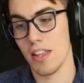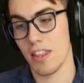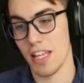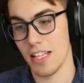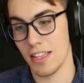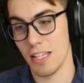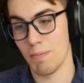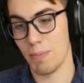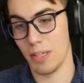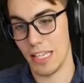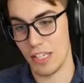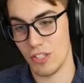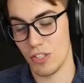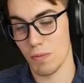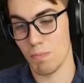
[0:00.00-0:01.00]
think, then
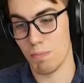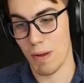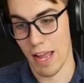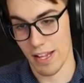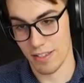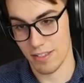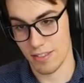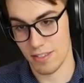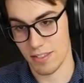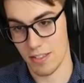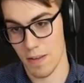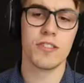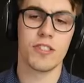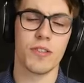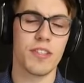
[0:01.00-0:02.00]
place your bets.
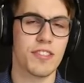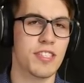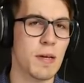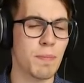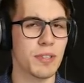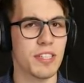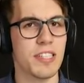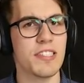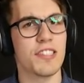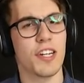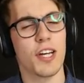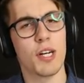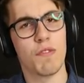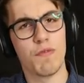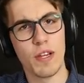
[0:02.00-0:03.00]
So the Simpletons are
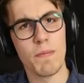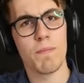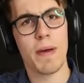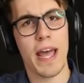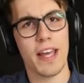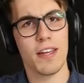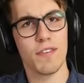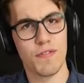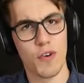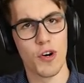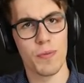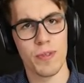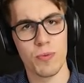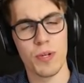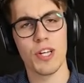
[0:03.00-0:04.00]
gonna flip back and
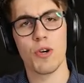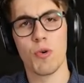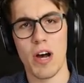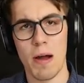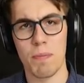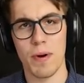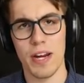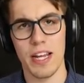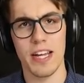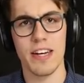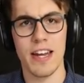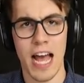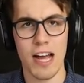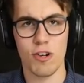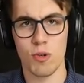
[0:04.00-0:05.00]
forth between cooperating
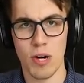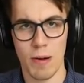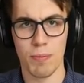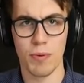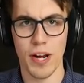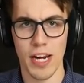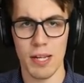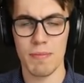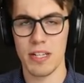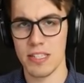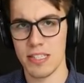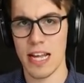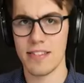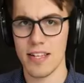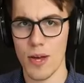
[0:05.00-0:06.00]
and not cooperating because
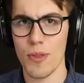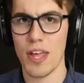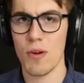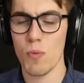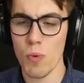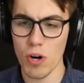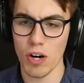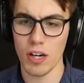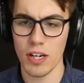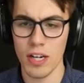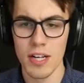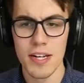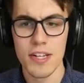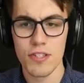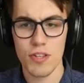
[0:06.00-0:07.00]
that's how they work.
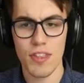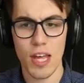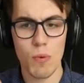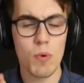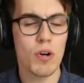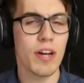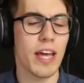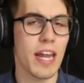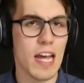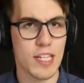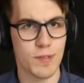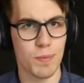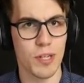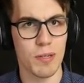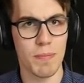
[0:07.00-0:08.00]
So they will get
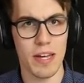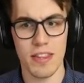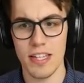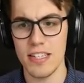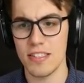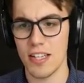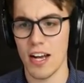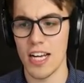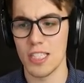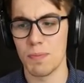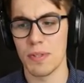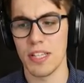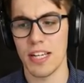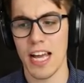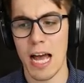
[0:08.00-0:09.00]
exploited by these guys,
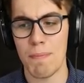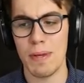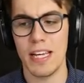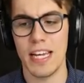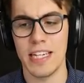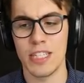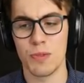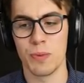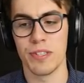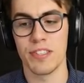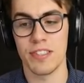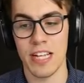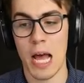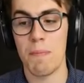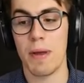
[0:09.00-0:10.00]
but the Copy Kittens will
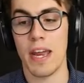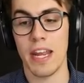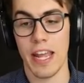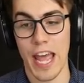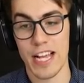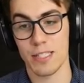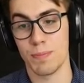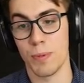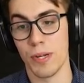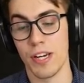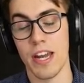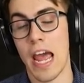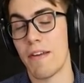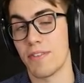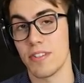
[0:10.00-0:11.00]
stop getting
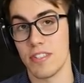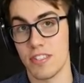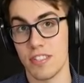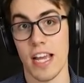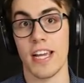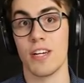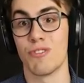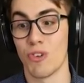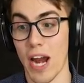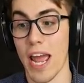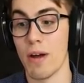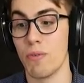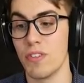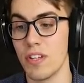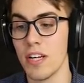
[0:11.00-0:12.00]
exploited after the second
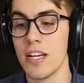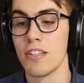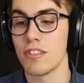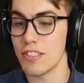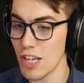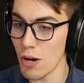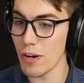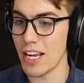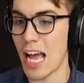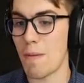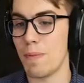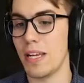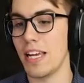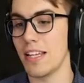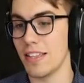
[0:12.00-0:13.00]
round. So let's go with
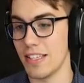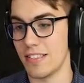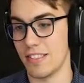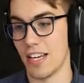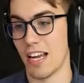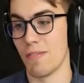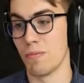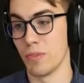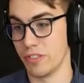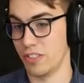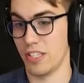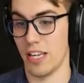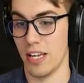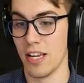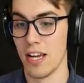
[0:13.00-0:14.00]
Copy Kitten this time and we'll
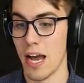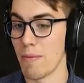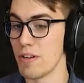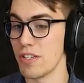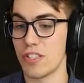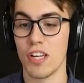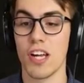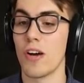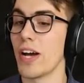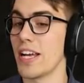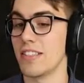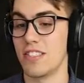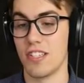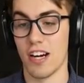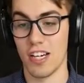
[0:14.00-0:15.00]
see. I'm just gonna go ahead
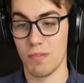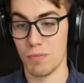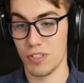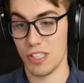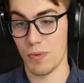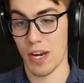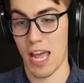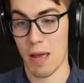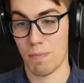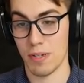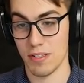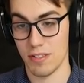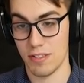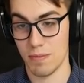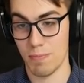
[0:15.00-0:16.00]
and start it and we'll see what
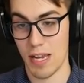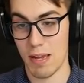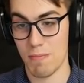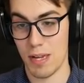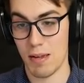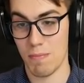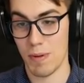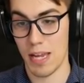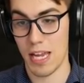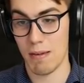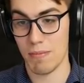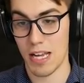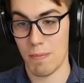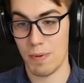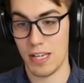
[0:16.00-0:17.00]
happens. Bam, bam,
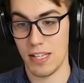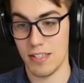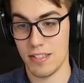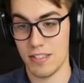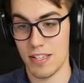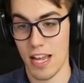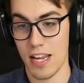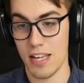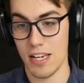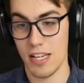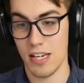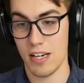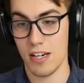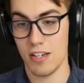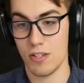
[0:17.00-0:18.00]
bam, Copy Kitten staying
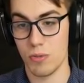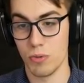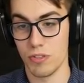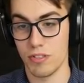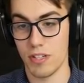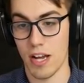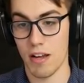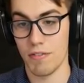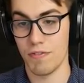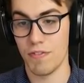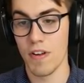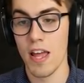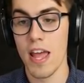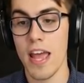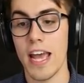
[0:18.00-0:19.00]
here, cool stuff.
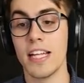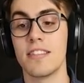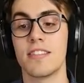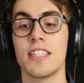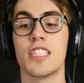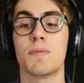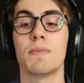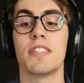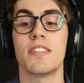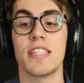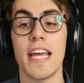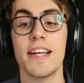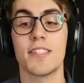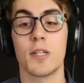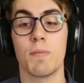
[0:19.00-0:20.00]
And since
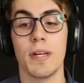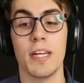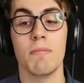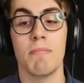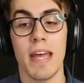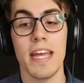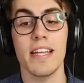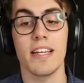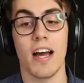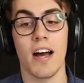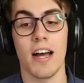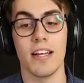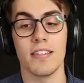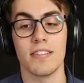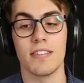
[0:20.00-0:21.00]
mistakes are being made,
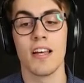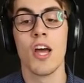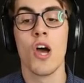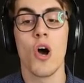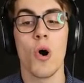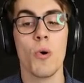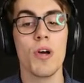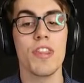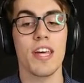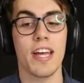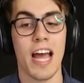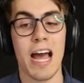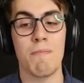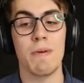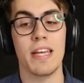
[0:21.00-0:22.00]
guys, only the
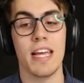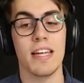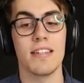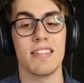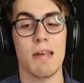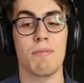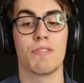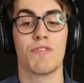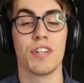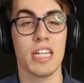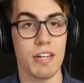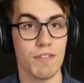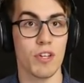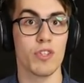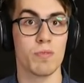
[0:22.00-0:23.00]
Copy Kitten is able to
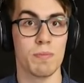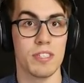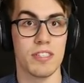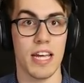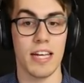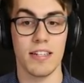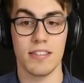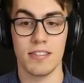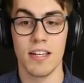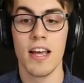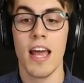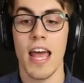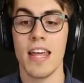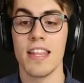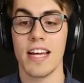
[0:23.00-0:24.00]
forgive those mistakes.
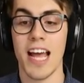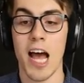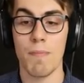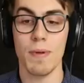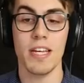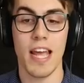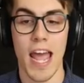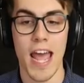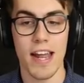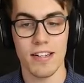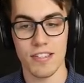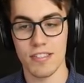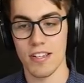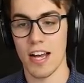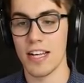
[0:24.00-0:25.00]
And the Copycat
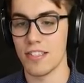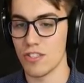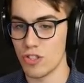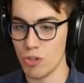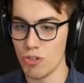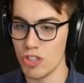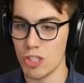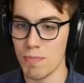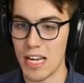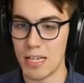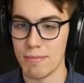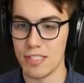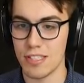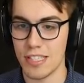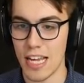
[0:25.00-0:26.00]
decides as soon as you make a
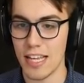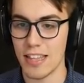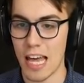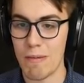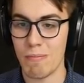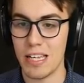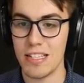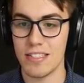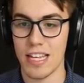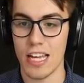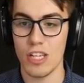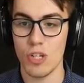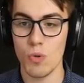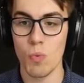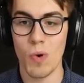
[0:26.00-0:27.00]
mistake, that means that
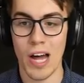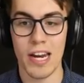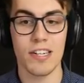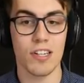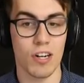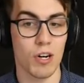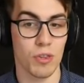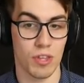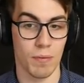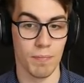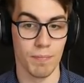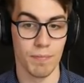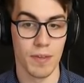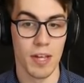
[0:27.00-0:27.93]
you wanted to hurt them